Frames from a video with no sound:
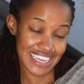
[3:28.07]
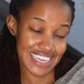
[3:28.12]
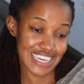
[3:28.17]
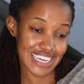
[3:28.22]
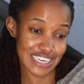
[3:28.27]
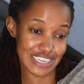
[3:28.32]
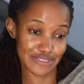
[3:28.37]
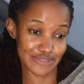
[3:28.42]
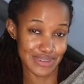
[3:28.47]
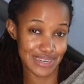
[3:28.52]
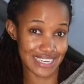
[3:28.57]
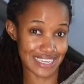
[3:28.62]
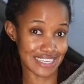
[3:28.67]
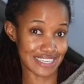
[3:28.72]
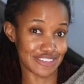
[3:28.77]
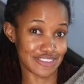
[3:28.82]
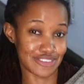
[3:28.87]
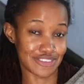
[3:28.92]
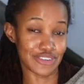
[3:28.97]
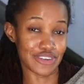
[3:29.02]
it is what it
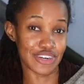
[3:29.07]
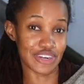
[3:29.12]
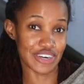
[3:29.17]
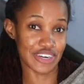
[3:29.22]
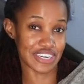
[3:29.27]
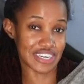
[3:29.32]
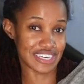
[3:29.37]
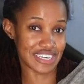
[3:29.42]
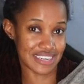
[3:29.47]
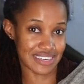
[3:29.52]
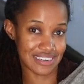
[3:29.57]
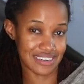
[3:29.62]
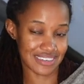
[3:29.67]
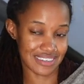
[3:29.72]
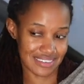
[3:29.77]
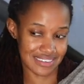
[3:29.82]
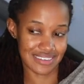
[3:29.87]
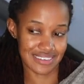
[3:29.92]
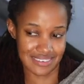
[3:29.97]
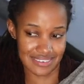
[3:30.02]
is. You learn
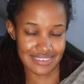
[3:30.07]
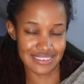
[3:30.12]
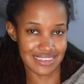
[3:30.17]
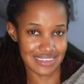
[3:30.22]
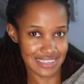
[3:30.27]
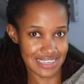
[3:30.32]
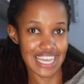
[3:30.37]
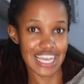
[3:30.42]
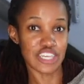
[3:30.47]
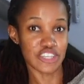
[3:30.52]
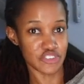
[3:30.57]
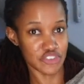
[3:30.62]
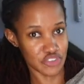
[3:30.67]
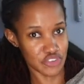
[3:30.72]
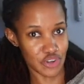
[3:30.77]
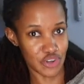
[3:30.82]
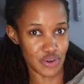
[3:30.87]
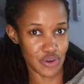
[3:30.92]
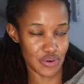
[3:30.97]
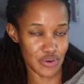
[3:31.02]
as
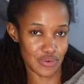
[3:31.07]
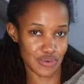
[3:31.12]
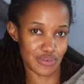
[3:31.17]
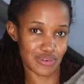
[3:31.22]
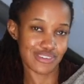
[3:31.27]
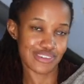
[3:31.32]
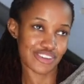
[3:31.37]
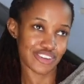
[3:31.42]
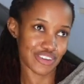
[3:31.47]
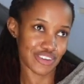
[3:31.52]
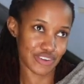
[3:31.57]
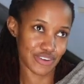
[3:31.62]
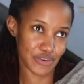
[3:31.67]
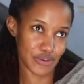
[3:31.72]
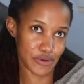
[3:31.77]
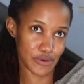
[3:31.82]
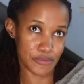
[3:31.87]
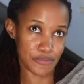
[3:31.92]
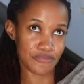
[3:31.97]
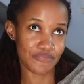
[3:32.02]
you go, you
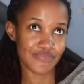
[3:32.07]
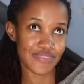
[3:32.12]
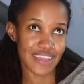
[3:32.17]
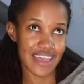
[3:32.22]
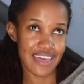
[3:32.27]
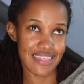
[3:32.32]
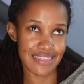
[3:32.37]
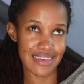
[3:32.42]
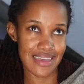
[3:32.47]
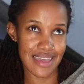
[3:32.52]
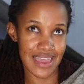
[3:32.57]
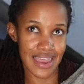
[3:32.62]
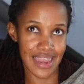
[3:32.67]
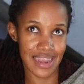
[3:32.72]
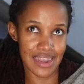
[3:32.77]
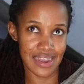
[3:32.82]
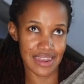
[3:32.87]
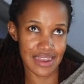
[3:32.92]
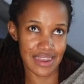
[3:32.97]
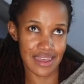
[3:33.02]
know. And
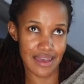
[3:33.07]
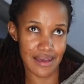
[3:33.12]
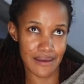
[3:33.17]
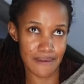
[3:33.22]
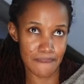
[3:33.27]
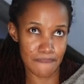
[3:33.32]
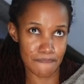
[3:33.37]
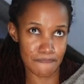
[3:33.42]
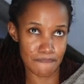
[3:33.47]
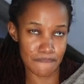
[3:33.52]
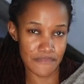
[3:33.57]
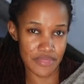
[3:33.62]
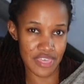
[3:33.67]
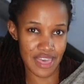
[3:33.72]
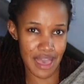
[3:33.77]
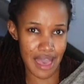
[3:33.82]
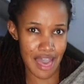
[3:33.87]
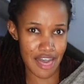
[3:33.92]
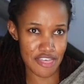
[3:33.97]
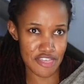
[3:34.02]
then um, the
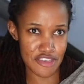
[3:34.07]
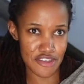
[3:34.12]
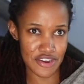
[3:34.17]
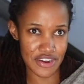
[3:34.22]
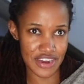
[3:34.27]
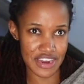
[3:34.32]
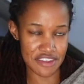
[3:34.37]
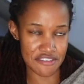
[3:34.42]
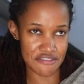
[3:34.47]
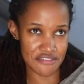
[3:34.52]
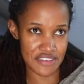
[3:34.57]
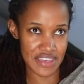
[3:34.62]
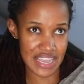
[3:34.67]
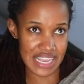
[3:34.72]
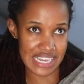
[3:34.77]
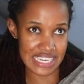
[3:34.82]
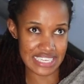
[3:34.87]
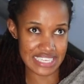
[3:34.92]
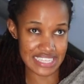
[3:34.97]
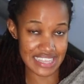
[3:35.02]
other
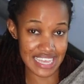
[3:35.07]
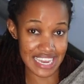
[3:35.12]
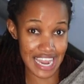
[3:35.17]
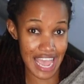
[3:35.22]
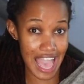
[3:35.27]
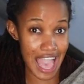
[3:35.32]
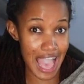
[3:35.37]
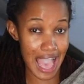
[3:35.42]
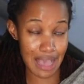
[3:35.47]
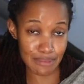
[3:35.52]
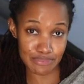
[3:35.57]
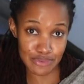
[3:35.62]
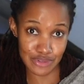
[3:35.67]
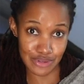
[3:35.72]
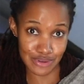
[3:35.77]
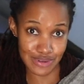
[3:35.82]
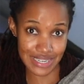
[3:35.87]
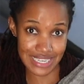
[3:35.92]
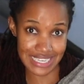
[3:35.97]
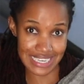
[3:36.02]
event that I
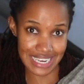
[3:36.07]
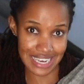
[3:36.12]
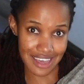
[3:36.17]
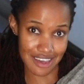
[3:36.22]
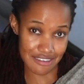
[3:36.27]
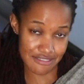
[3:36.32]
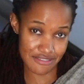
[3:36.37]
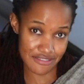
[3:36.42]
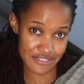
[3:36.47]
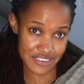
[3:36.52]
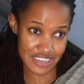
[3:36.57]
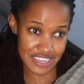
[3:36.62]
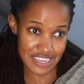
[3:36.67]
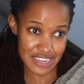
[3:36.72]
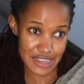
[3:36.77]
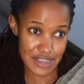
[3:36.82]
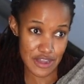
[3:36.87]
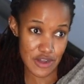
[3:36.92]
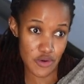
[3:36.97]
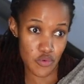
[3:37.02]
absolutely loved
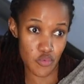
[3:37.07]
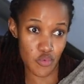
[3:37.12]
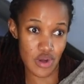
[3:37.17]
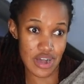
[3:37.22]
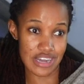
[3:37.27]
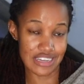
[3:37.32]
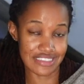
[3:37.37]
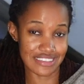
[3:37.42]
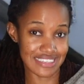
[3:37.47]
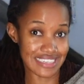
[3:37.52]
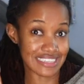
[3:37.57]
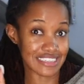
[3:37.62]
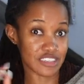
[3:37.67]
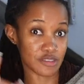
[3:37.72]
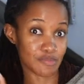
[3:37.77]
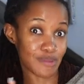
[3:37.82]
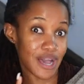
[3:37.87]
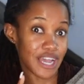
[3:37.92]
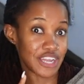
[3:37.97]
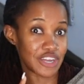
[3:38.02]
was
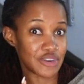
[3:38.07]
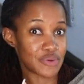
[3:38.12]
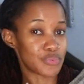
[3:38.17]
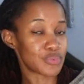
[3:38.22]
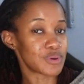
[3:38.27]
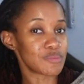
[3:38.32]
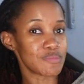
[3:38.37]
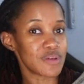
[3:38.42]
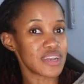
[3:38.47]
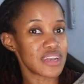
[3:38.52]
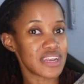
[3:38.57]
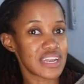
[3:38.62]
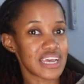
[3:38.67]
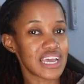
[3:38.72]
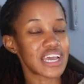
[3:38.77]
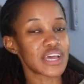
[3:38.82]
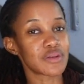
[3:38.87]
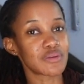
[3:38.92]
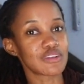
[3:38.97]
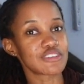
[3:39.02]
Inspired Women.
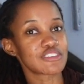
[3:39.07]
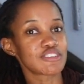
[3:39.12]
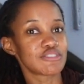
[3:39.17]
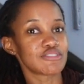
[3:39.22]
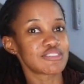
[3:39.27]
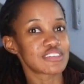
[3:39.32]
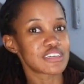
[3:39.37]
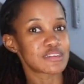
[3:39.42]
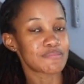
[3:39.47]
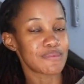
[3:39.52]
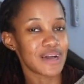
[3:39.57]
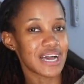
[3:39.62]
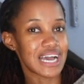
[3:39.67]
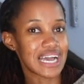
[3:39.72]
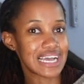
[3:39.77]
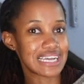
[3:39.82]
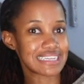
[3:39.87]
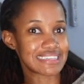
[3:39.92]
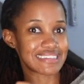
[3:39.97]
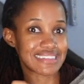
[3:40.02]
It was hosted
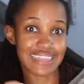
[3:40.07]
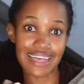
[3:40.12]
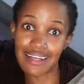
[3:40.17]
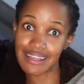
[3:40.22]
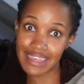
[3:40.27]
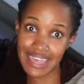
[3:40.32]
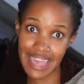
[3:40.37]
by Style